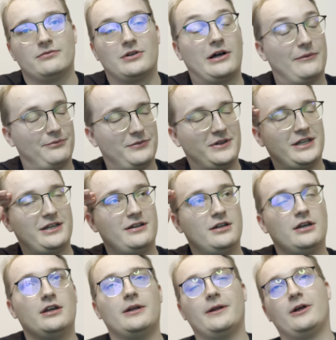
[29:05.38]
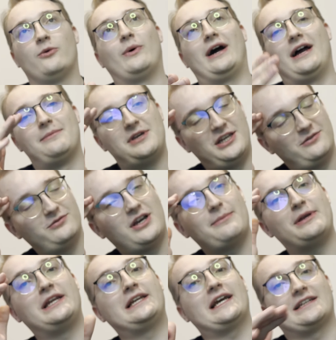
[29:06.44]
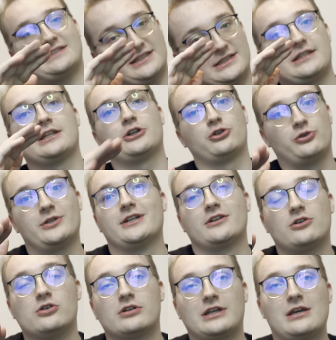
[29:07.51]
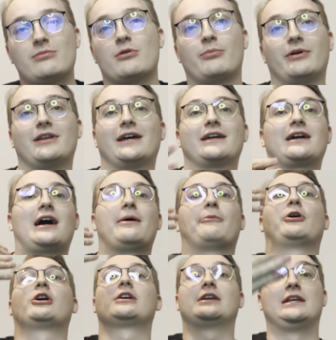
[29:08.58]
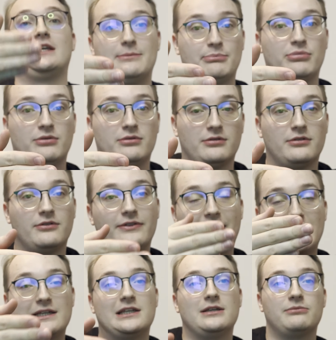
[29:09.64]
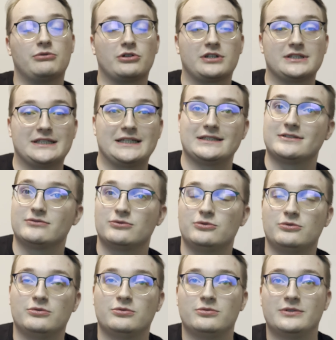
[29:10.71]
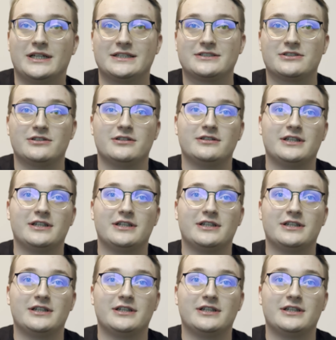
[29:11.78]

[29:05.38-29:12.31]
Well, I mean, yes, it's literally a goalkeeper, but like, I'm gonna keep that keeper because that's good.